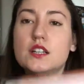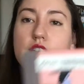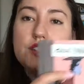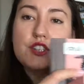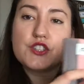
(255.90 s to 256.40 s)

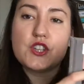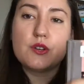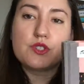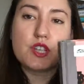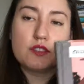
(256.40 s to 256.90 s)
there is
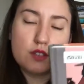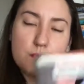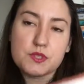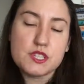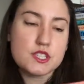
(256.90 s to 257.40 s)
no
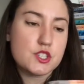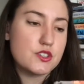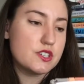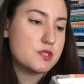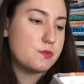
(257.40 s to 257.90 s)
synopsis to
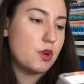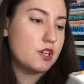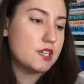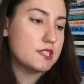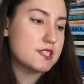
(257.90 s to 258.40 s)
this
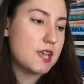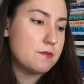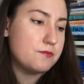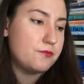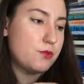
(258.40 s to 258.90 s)
book
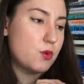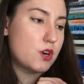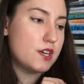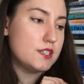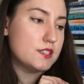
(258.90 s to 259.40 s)
except
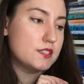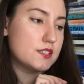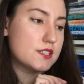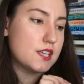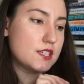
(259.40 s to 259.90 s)
for
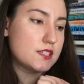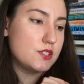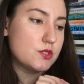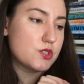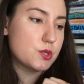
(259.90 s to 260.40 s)
6
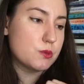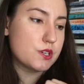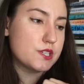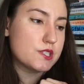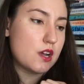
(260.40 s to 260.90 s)
new
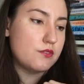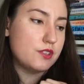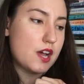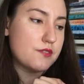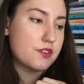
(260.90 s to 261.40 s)
stories of
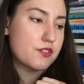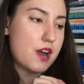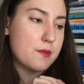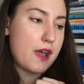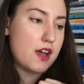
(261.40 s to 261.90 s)
love,
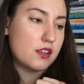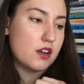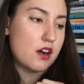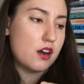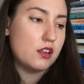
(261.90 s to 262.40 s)
crime,
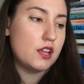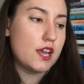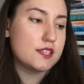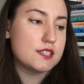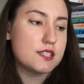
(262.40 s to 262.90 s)
alcohol,
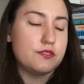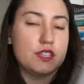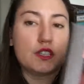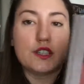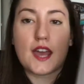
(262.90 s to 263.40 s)
and
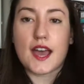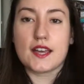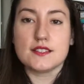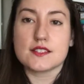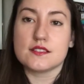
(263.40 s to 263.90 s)
severed
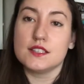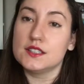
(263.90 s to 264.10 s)
heads.